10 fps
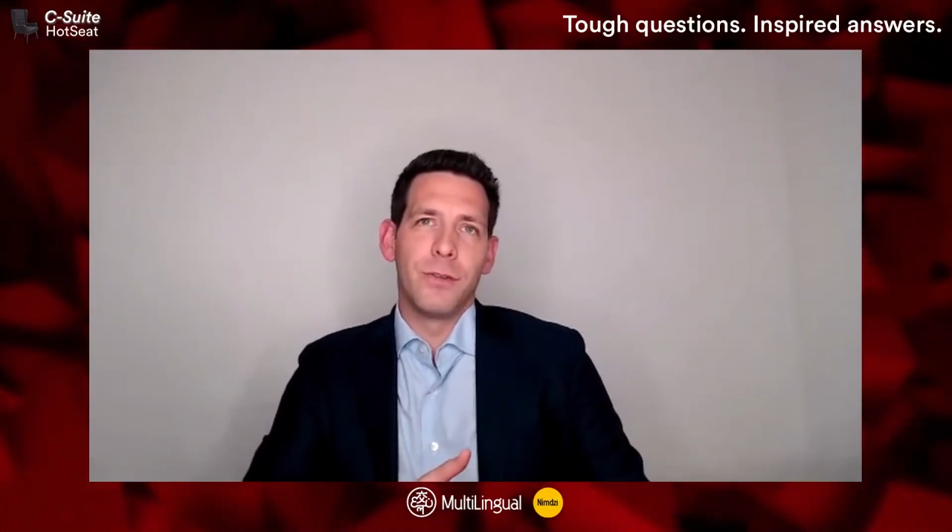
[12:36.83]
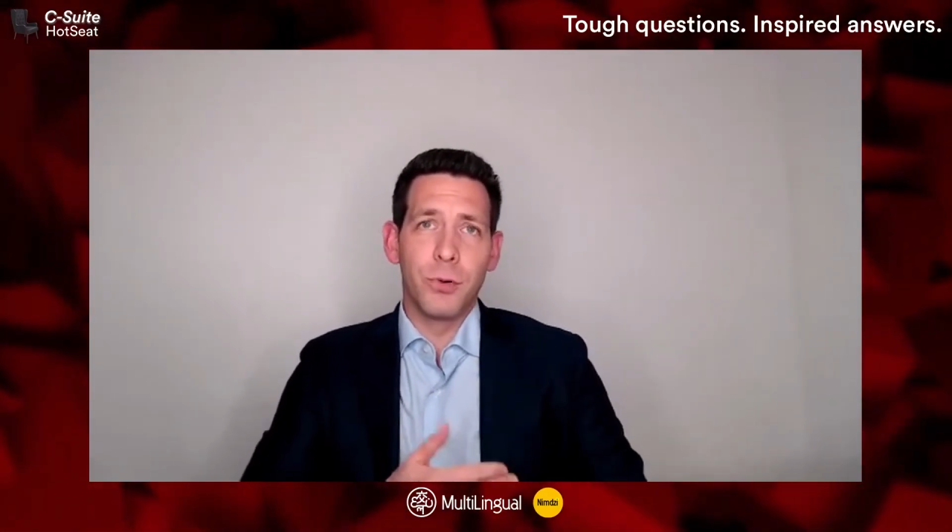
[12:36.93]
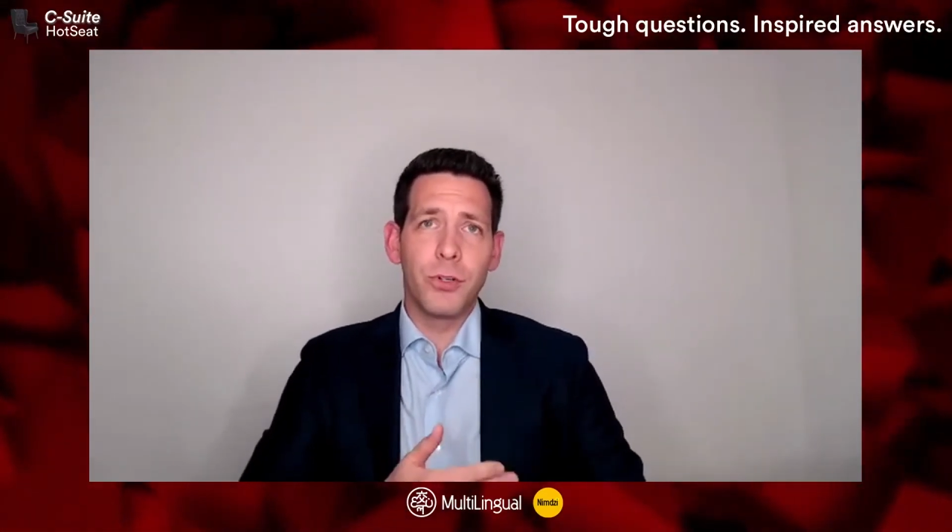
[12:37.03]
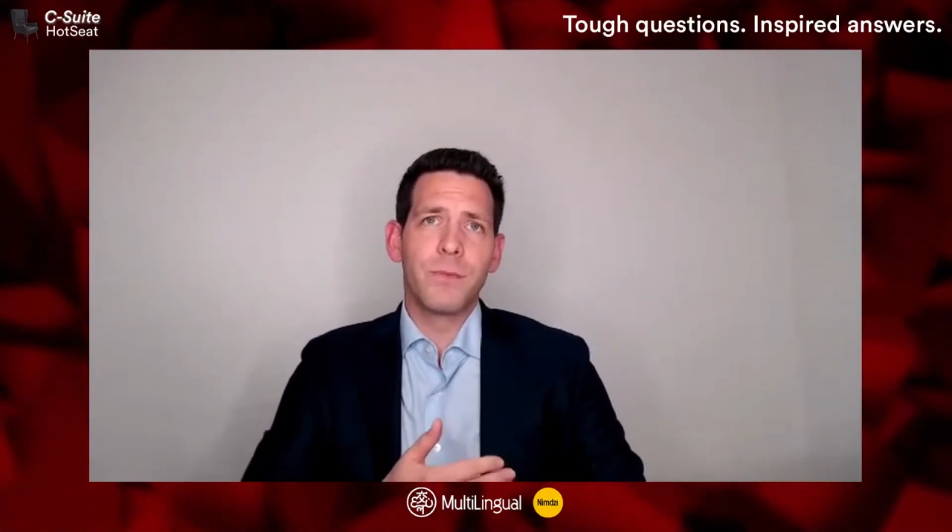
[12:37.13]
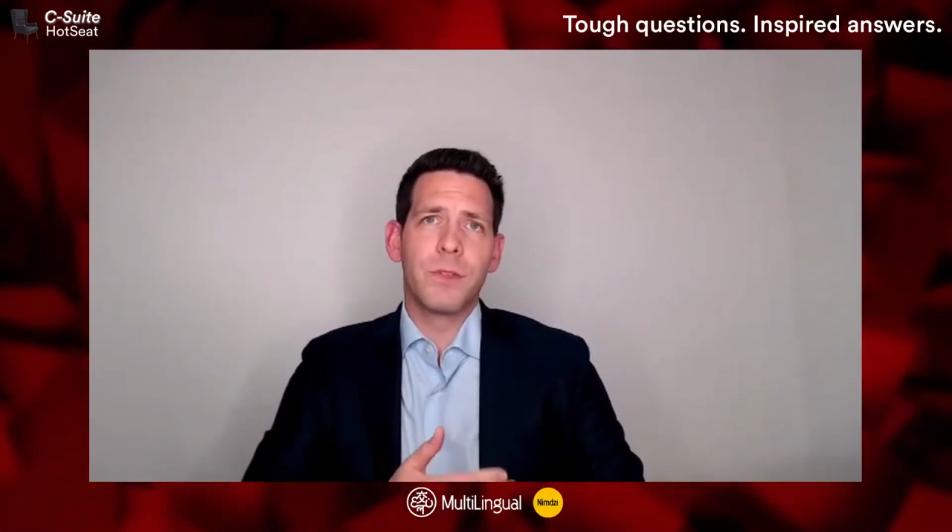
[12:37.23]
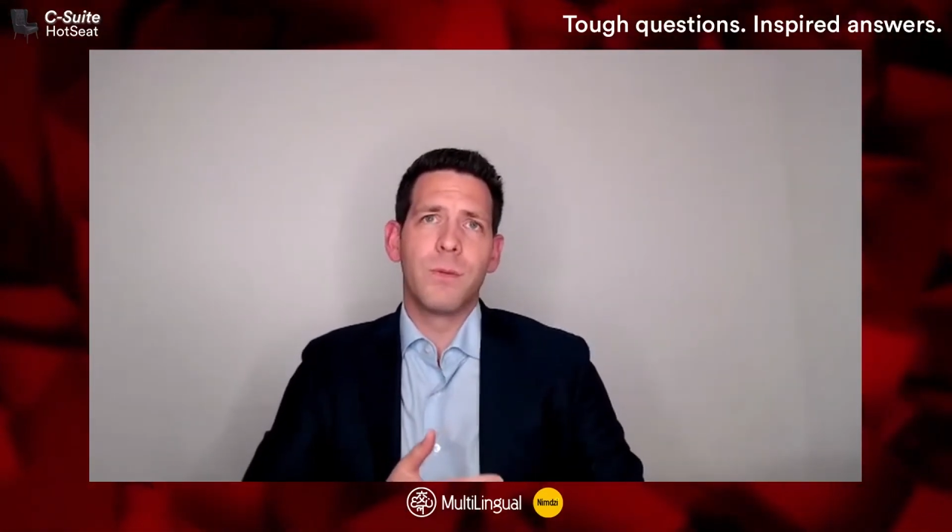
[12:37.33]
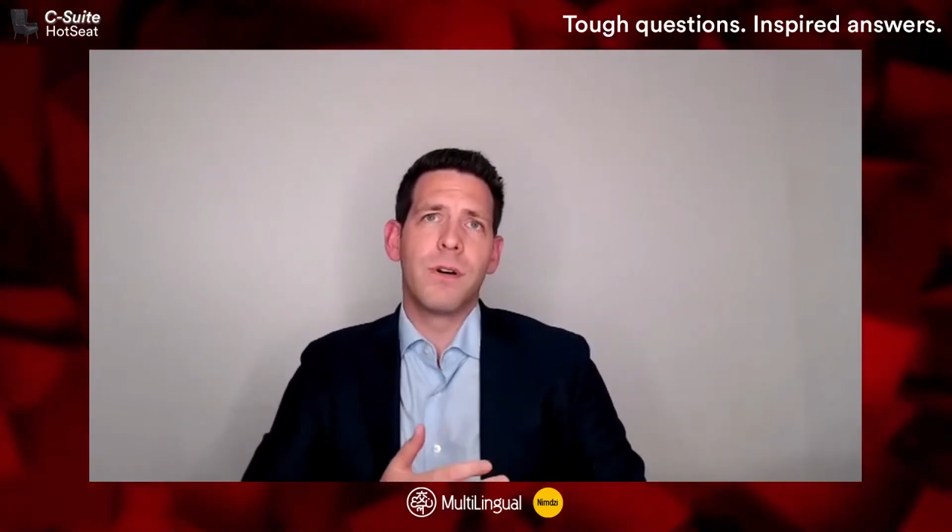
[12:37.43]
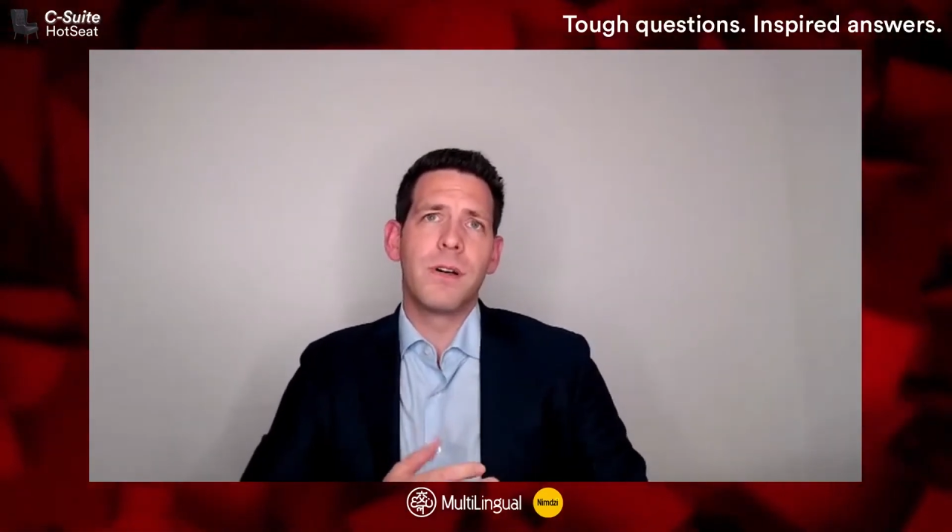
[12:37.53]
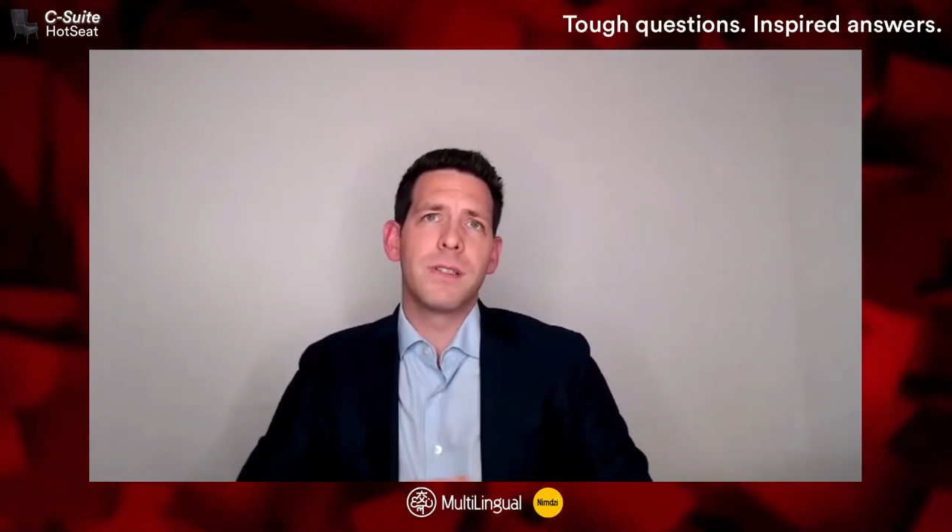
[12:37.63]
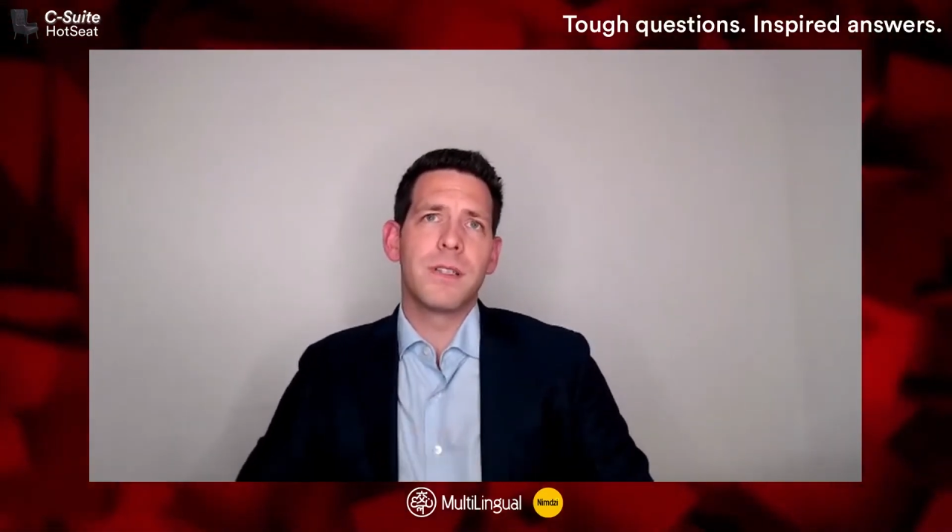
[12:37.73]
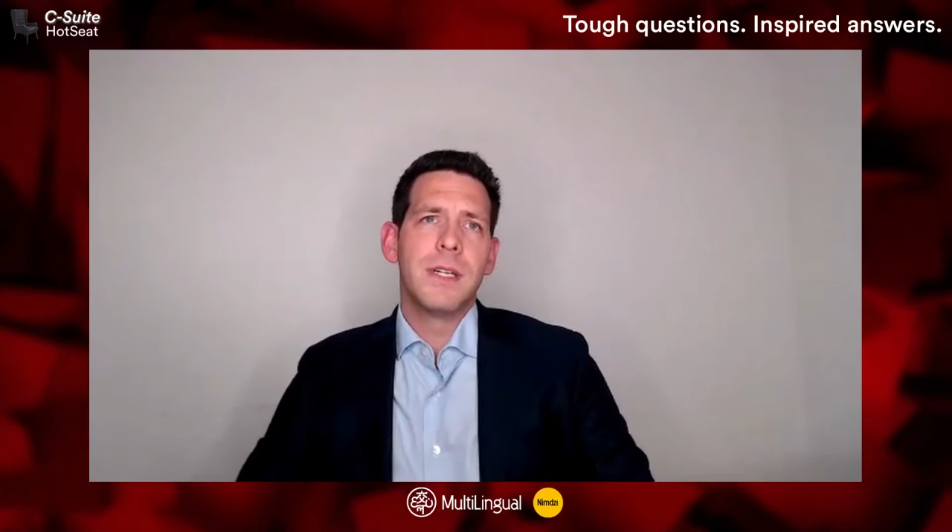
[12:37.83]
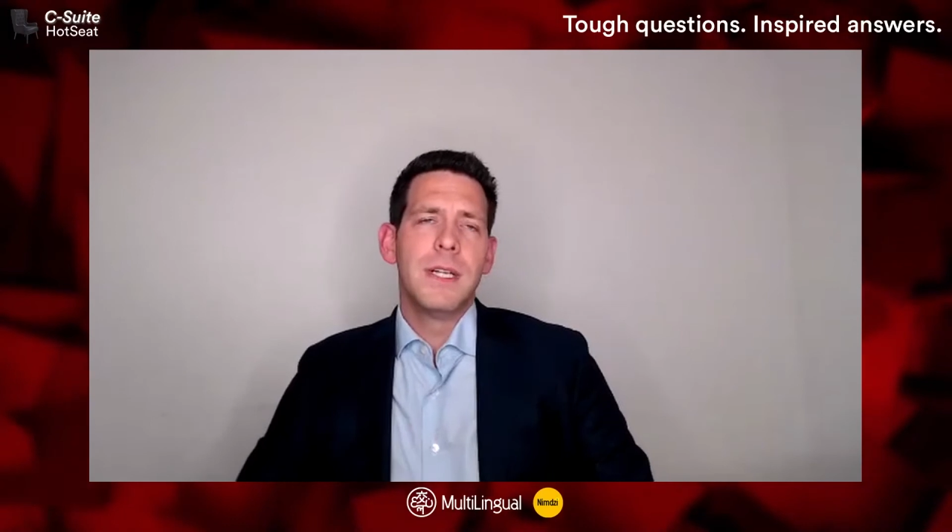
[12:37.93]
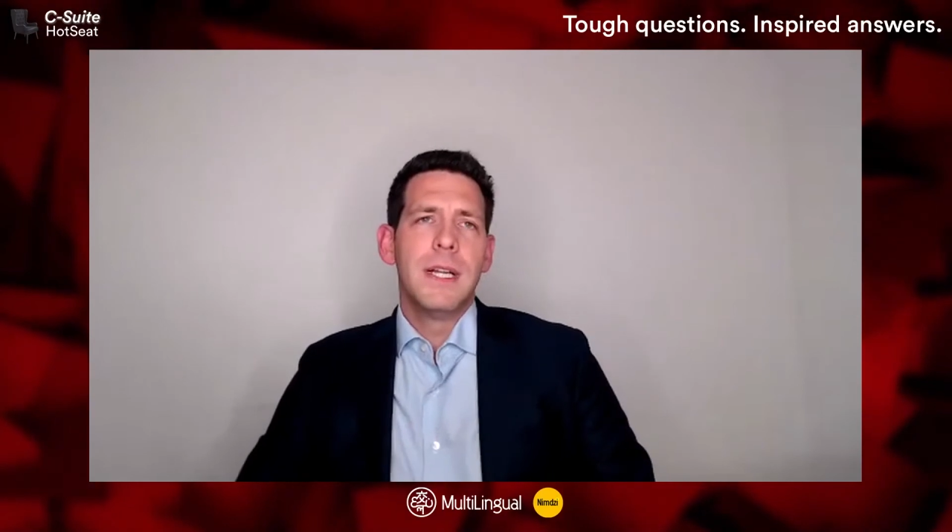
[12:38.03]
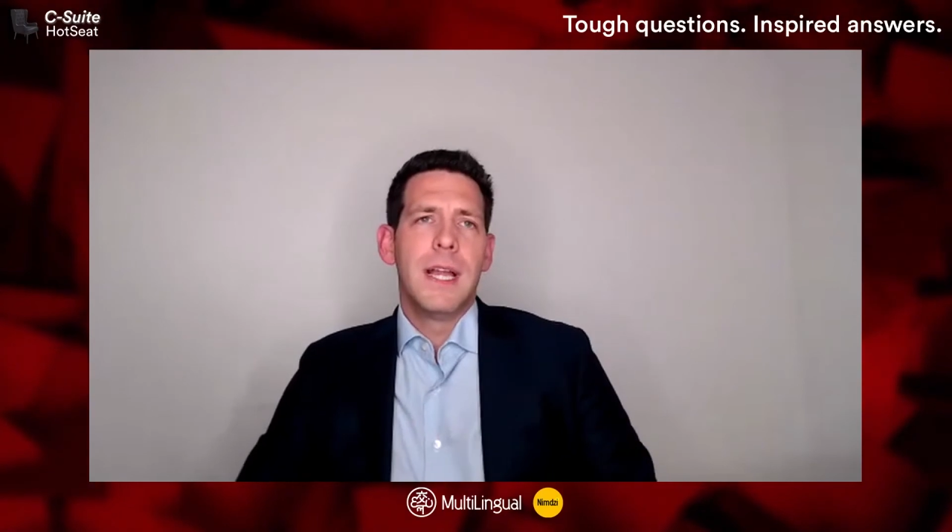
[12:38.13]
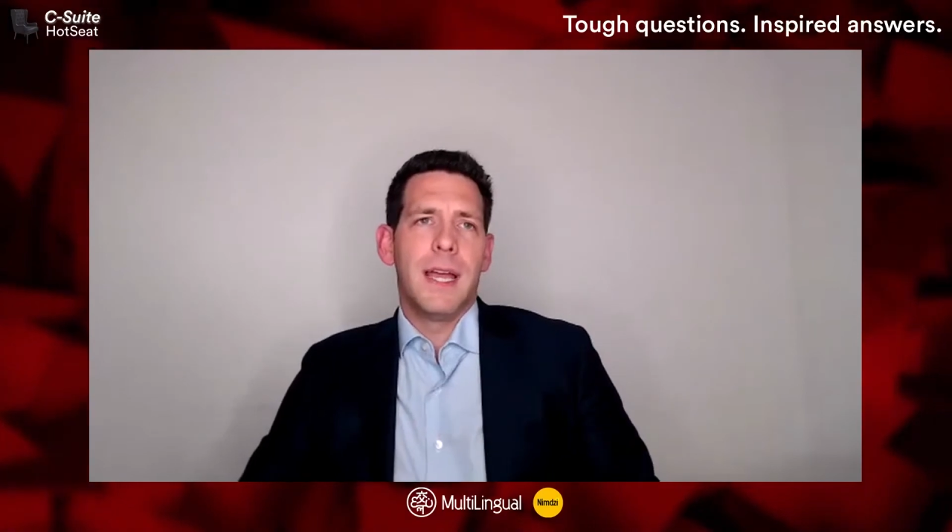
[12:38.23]
push them
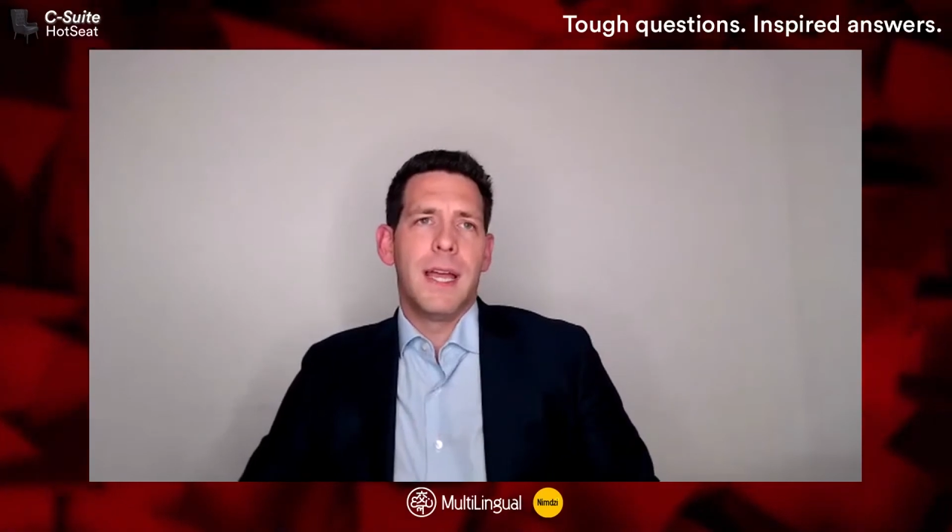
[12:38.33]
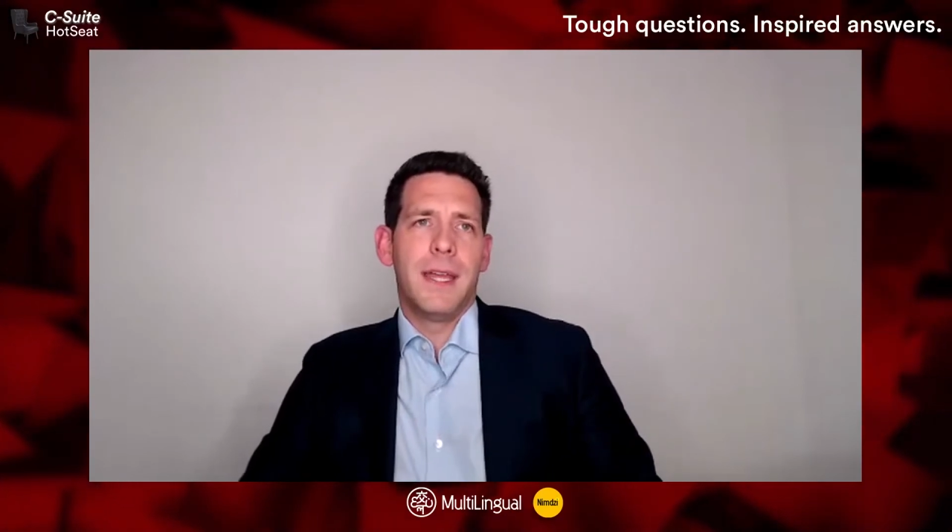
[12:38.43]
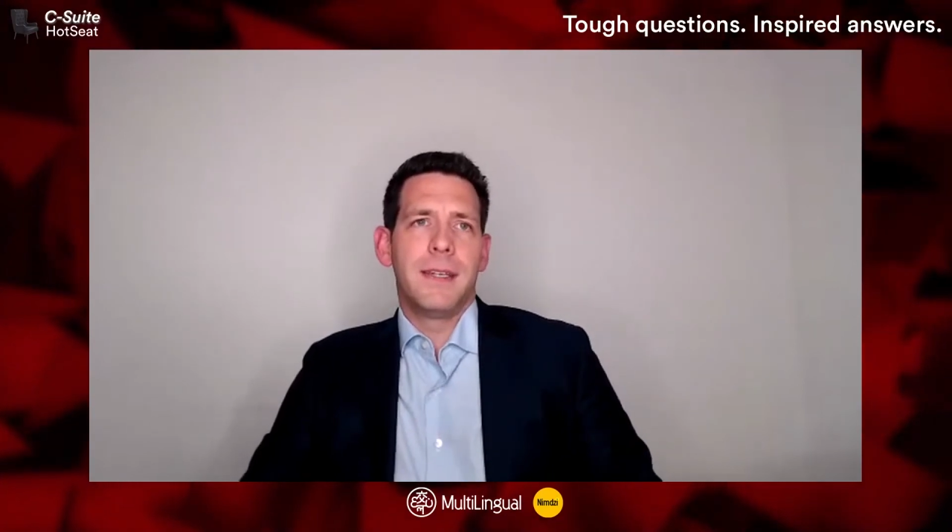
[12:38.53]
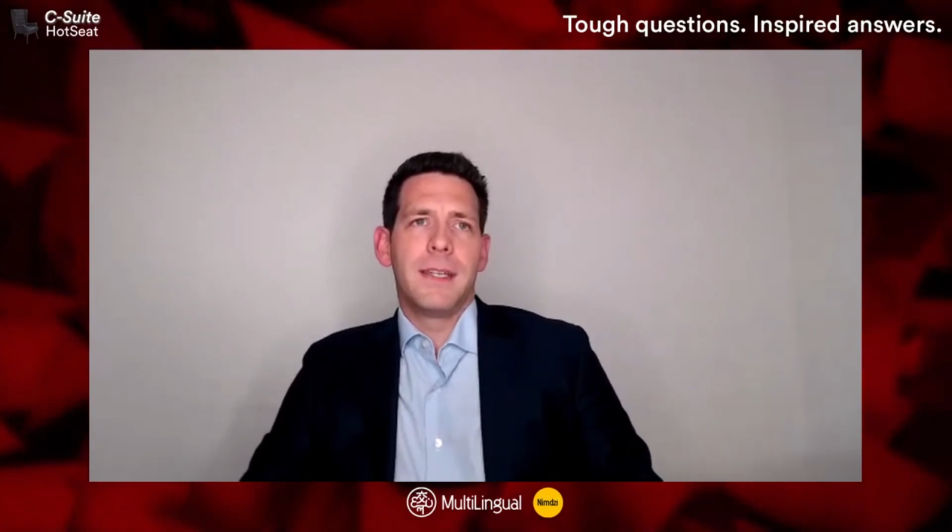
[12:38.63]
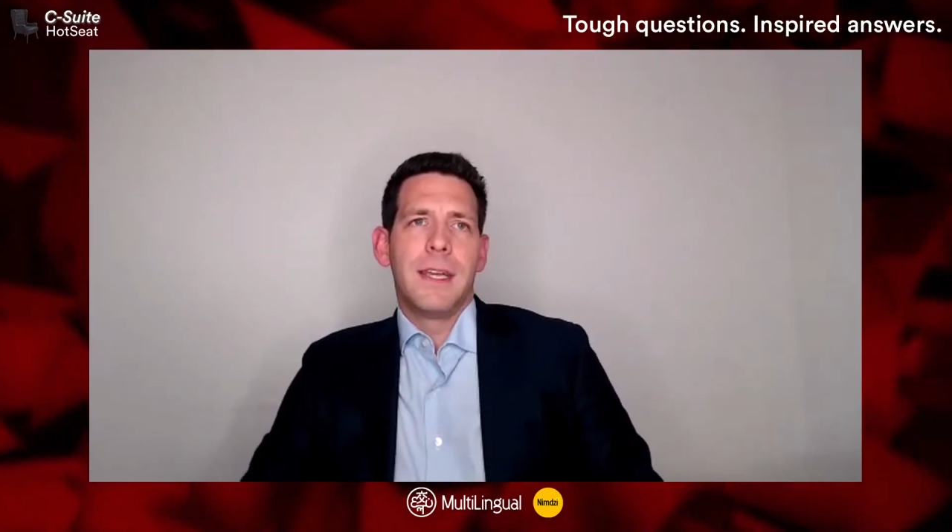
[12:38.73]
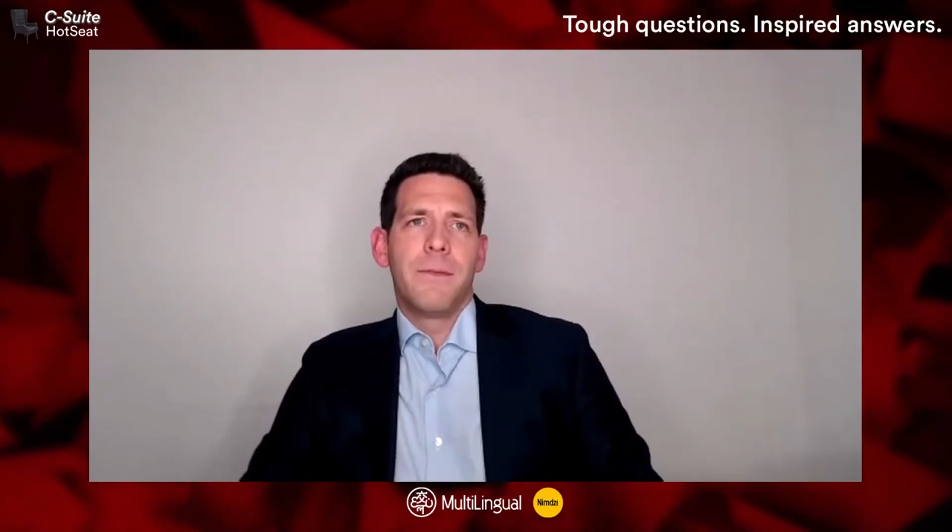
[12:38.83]
towards and